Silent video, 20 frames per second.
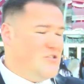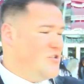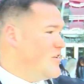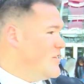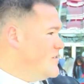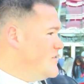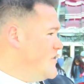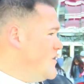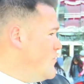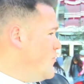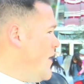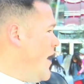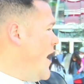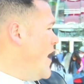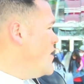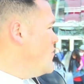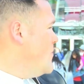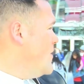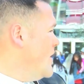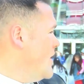You can see
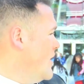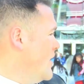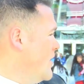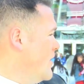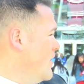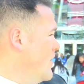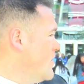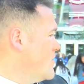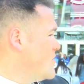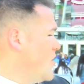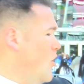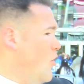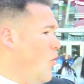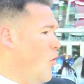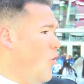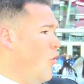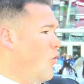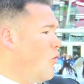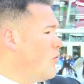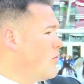behind me there's a
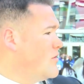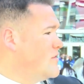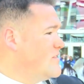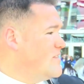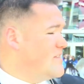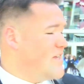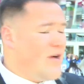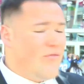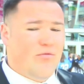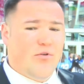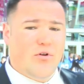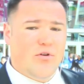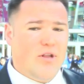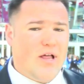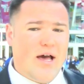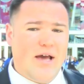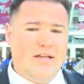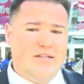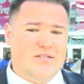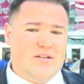whole several
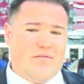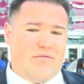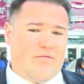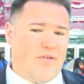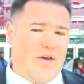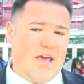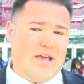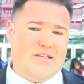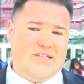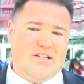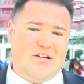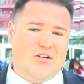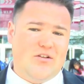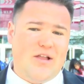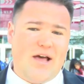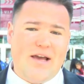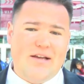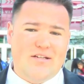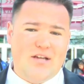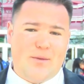lines of fans here
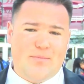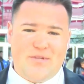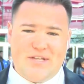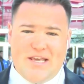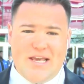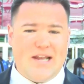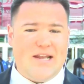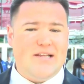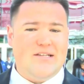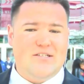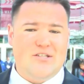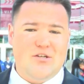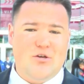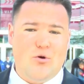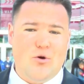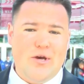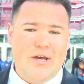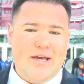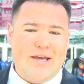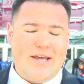lined up to get
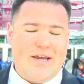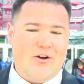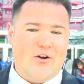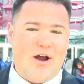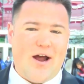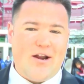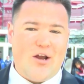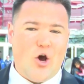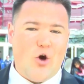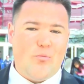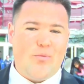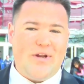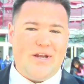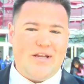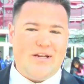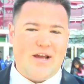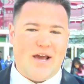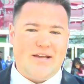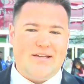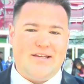into here on opening
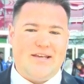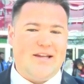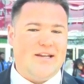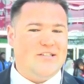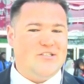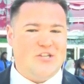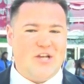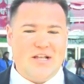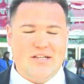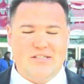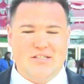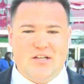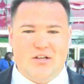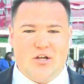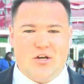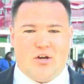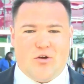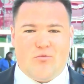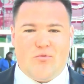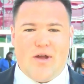night to get a chance to
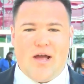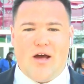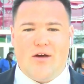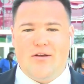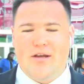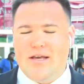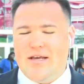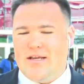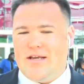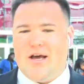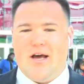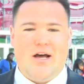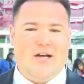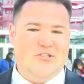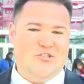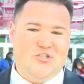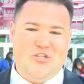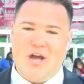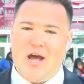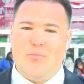look around, uh,
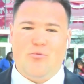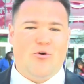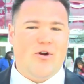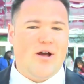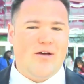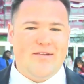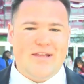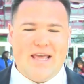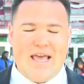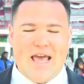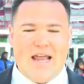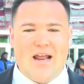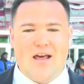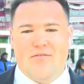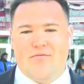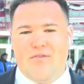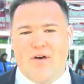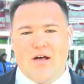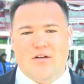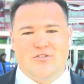shop around the
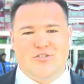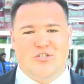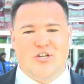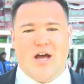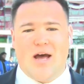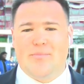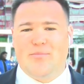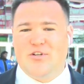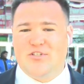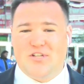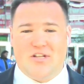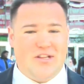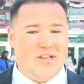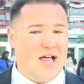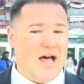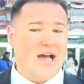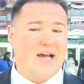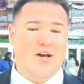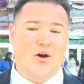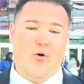NFL shop. There's a
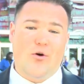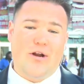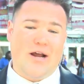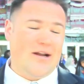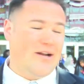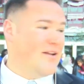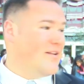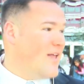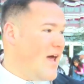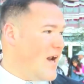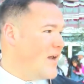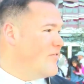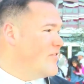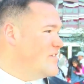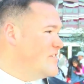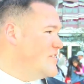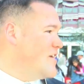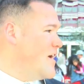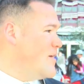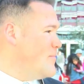lot going on, a lot of
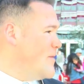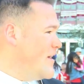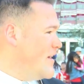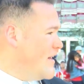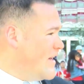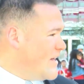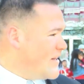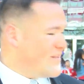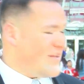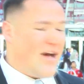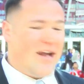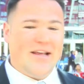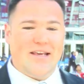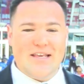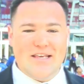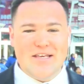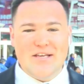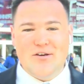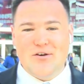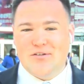excitement, a lot of
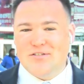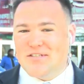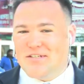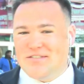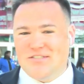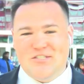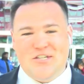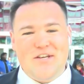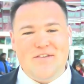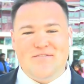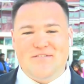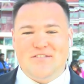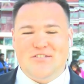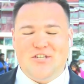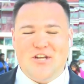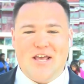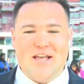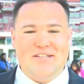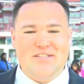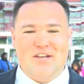Eagles and Chiefs
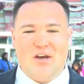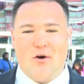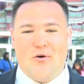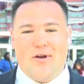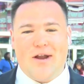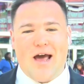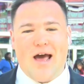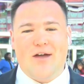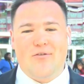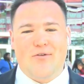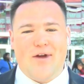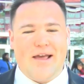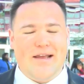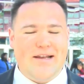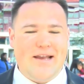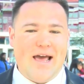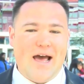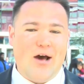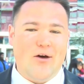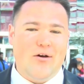chants going on right
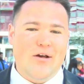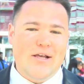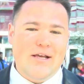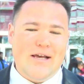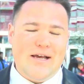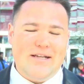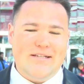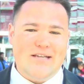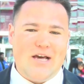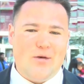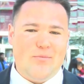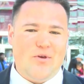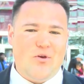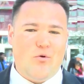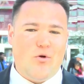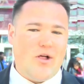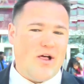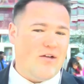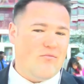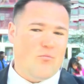now. Adelmi,
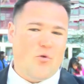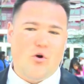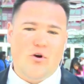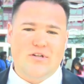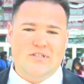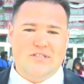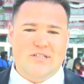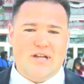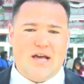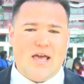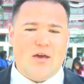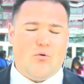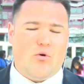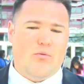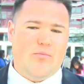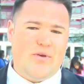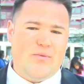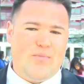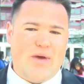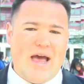we'll have more tonight. We'll
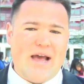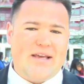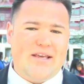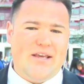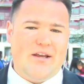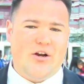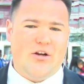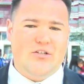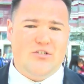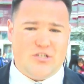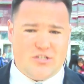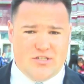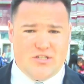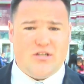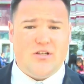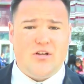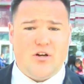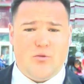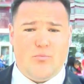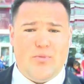be back here in just a
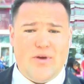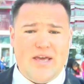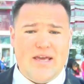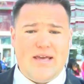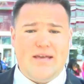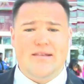little bit.